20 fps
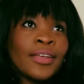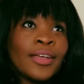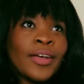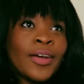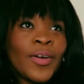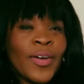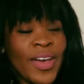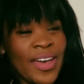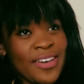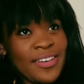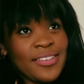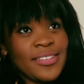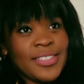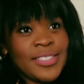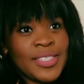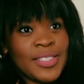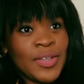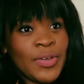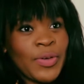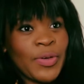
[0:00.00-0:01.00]
Okay,
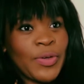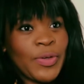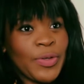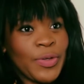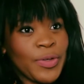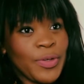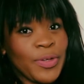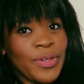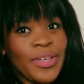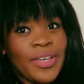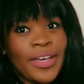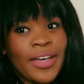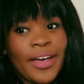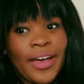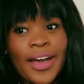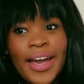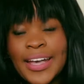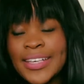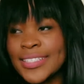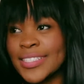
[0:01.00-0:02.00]
so
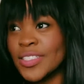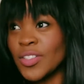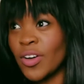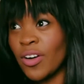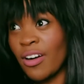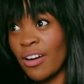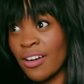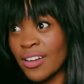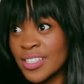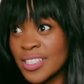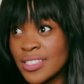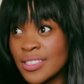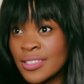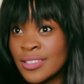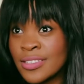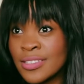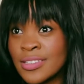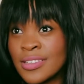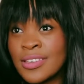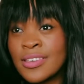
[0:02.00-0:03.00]
as an
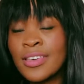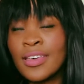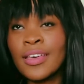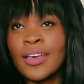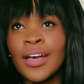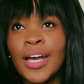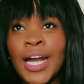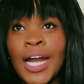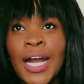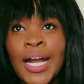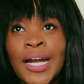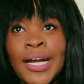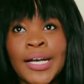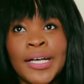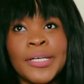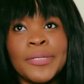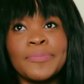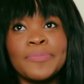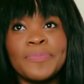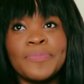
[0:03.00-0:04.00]
artist,
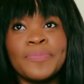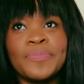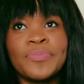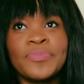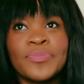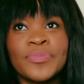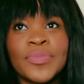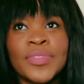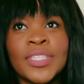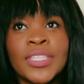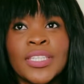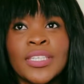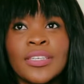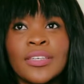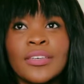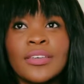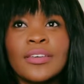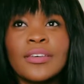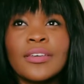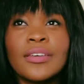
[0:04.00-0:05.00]
I'm
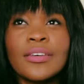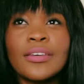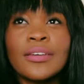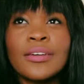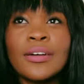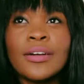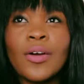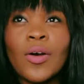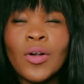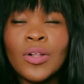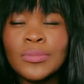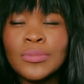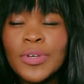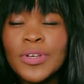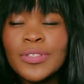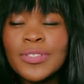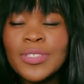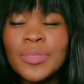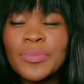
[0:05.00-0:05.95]
almost a